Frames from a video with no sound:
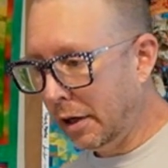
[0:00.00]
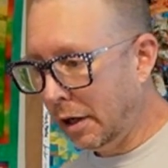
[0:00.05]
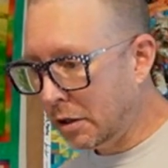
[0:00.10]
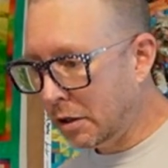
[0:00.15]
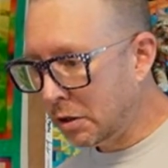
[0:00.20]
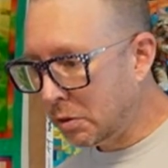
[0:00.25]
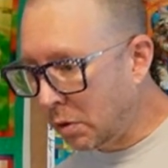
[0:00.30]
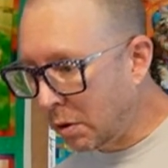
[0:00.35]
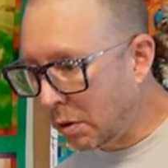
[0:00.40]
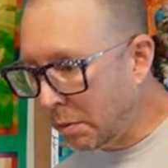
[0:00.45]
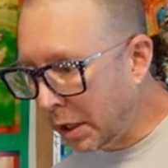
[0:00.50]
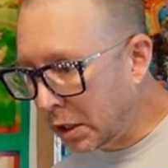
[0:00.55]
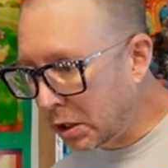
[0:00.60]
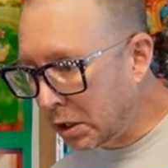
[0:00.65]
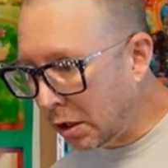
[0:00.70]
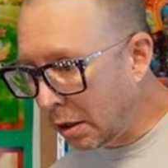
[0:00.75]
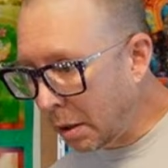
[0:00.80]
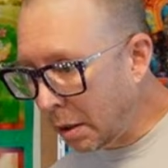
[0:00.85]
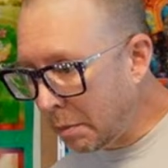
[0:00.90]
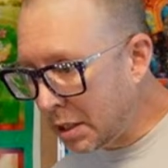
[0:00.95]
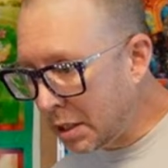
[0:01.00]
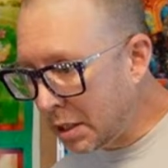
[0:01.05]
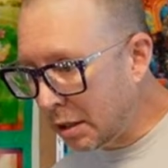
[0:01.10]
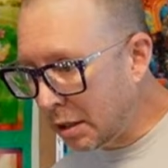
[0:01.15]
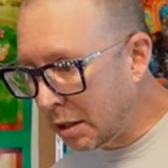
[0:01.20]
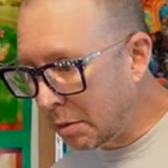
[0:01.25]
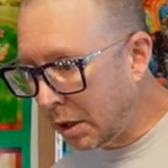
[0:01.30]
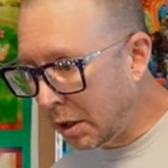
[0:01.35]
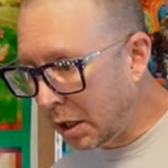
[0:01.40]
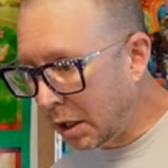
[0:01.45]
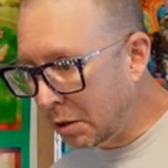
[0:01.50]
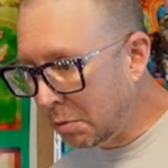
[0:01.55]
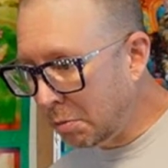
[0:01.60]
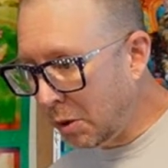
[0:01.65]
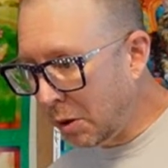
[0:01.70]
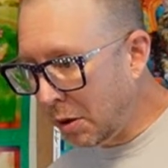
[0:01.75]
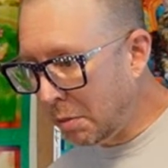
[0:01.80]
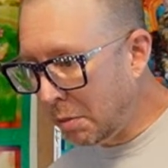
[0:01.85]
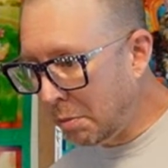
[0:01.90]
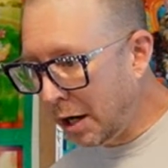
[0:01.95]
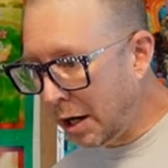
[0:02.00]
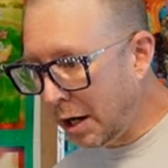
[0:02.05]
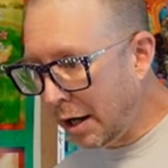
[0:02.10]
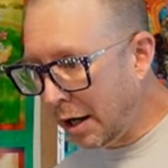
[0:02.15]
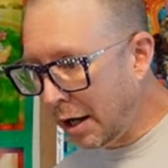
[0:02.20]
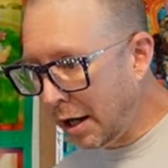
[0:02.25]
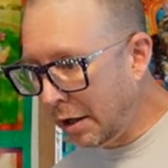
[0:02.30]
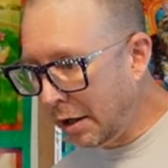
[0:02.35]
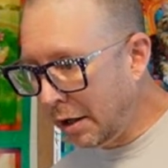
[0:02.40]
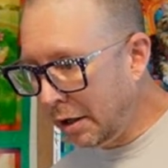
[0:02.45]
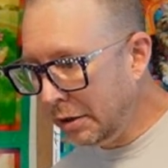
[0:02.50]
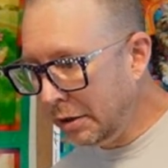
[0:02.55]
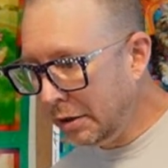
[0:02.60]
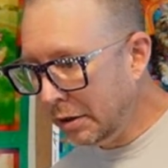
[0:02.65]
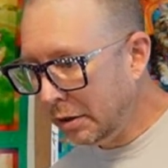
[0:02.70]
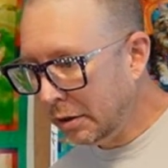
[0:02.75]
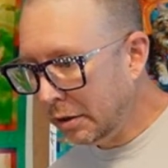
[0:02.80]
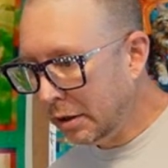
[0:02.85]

I just want to make sure I'm not missing anybody. Good morning, Mary Ellen.